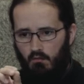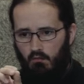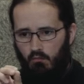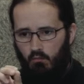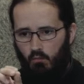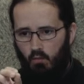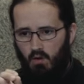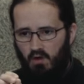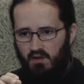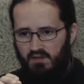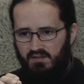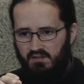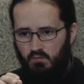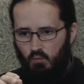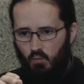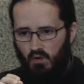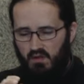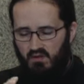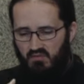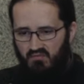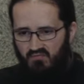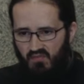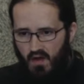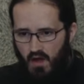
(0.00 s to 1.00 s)
was
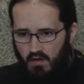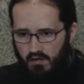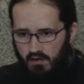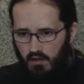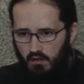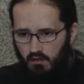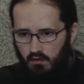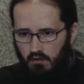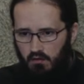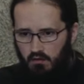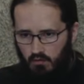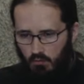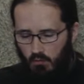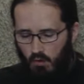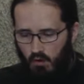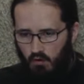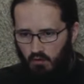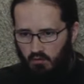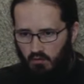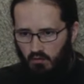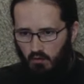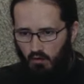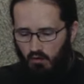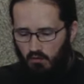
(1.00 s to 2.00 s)
when very early
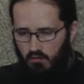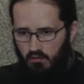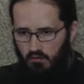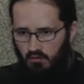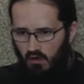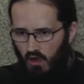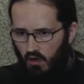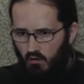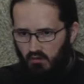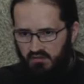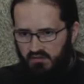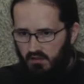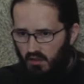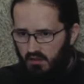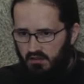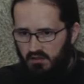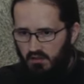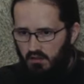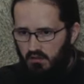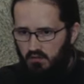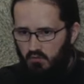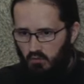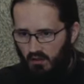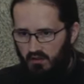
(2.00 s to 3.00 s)
on, I was
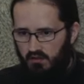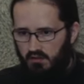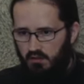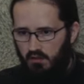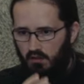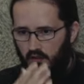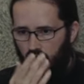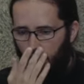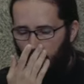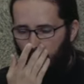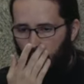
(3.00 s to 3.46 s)
19, 20,